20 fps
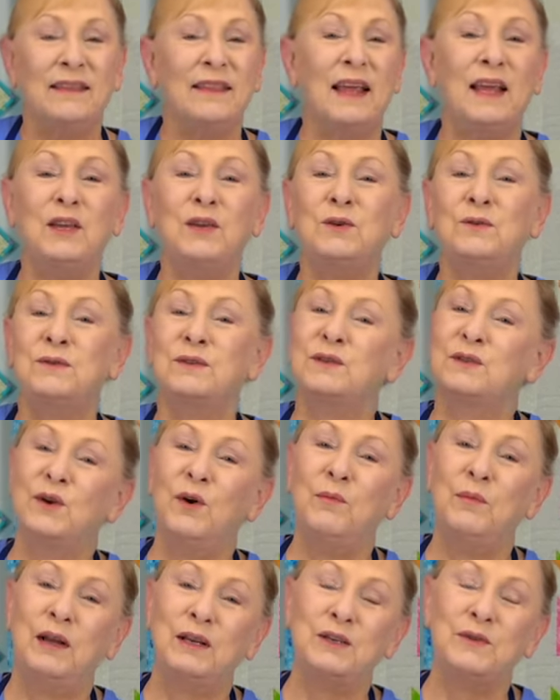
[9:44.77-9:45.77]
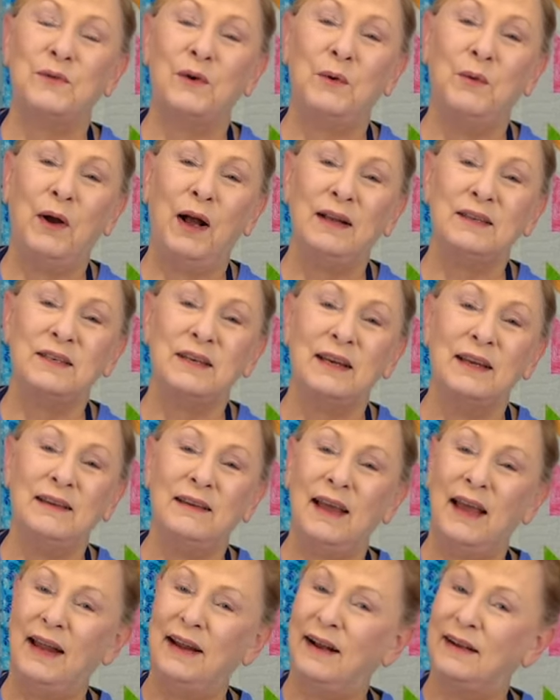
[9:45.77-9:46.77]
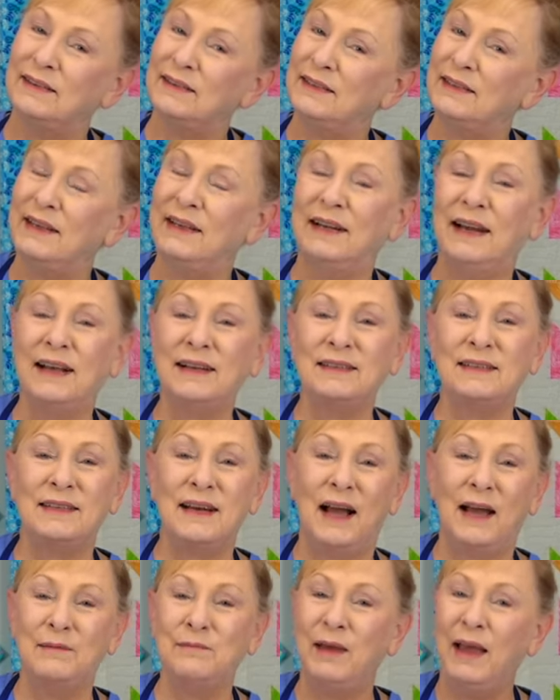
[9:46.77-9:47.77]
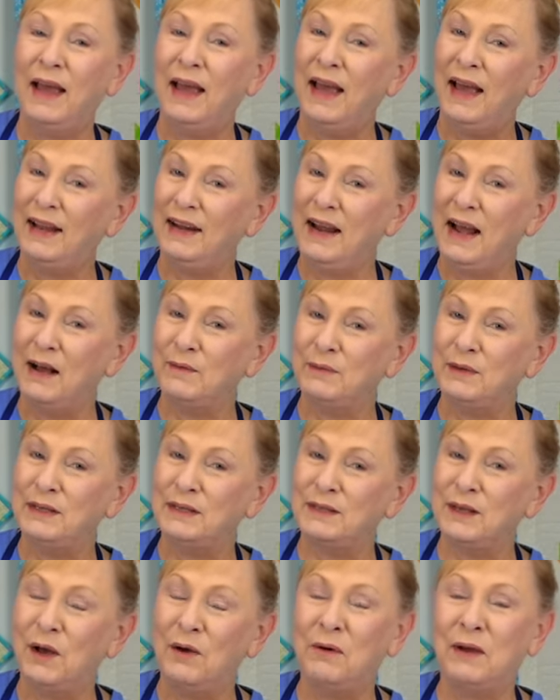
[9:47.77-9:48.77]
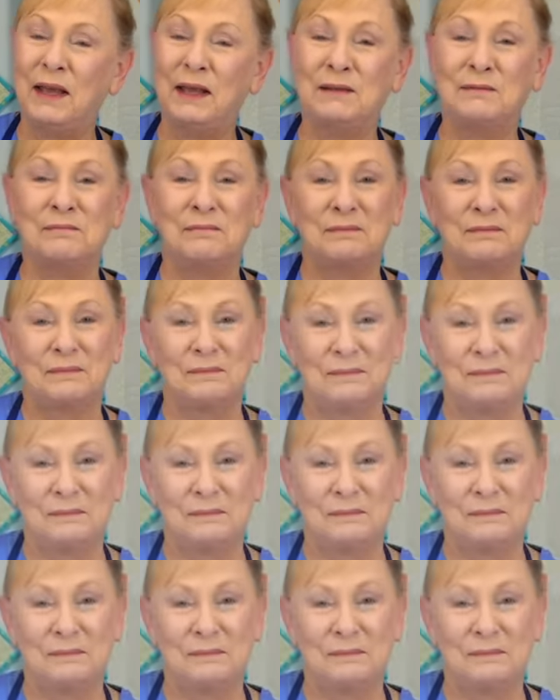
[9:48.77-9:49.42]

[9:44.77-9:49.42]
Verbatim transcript: Thank you so much for watching and I'll see you next time and happy sewing.